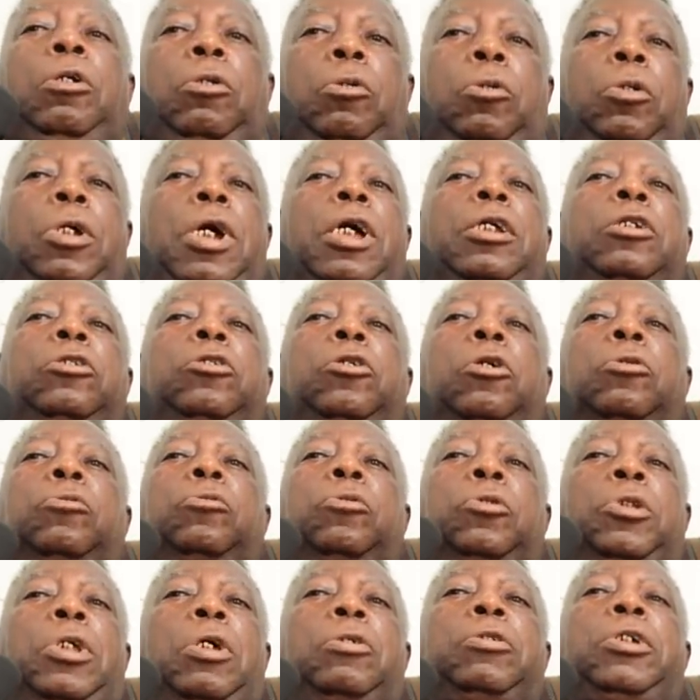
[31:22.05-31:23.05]
You carry drug
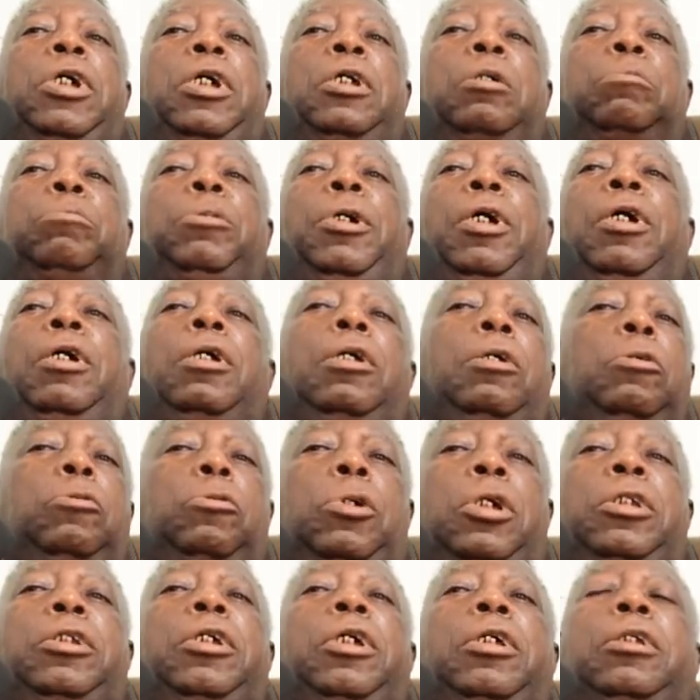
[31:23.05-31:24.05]
to Saudi Arabia,
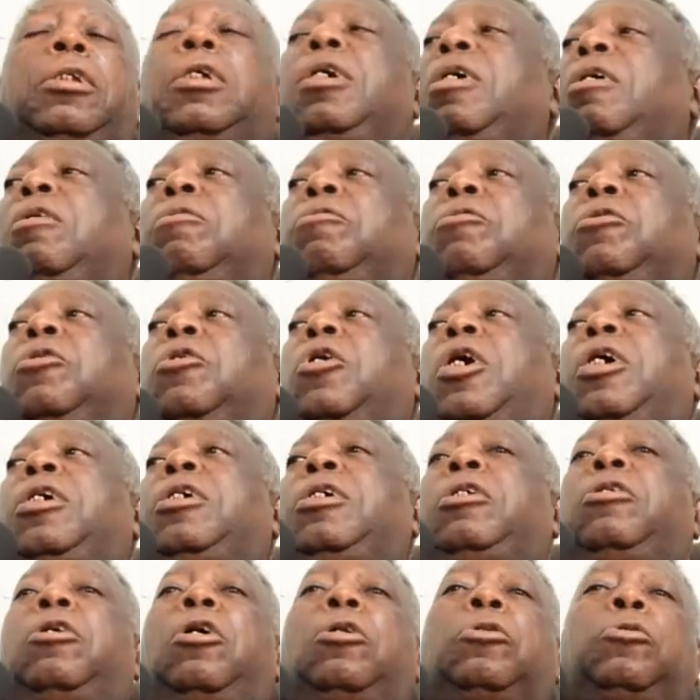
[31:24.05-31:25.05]
you are dead. If you
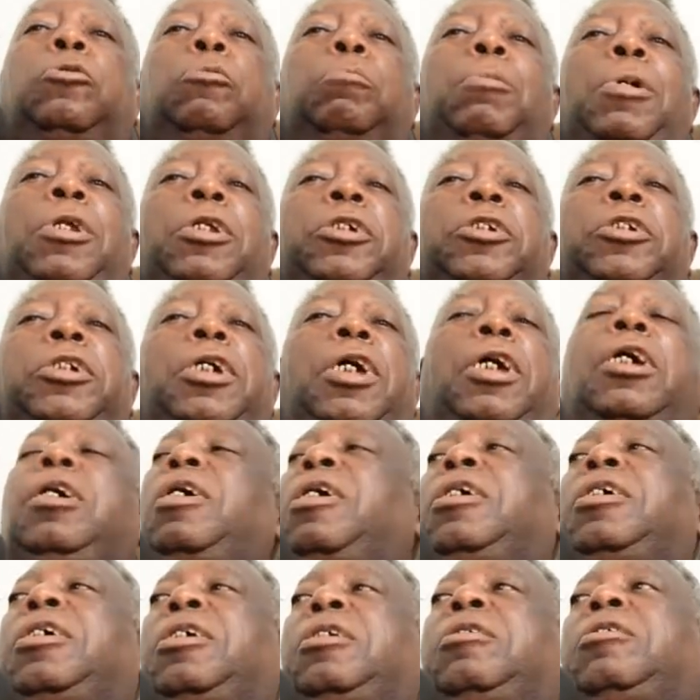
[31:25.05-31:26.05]
carry drug to Malaysia,
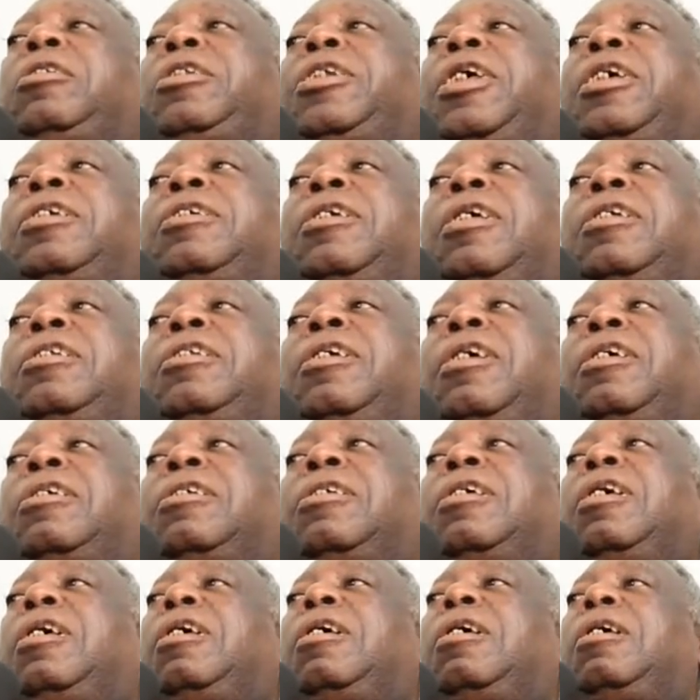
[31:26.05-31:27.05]
it's death
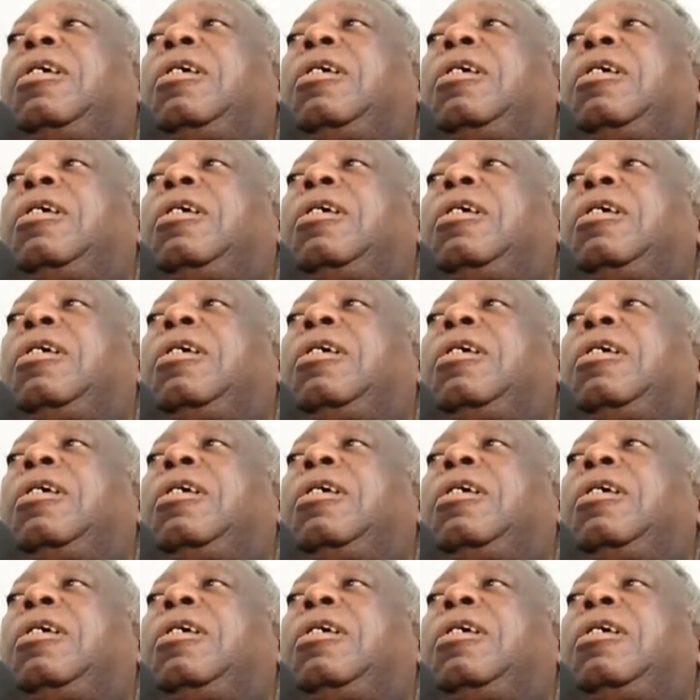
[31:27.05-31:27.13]
sentence.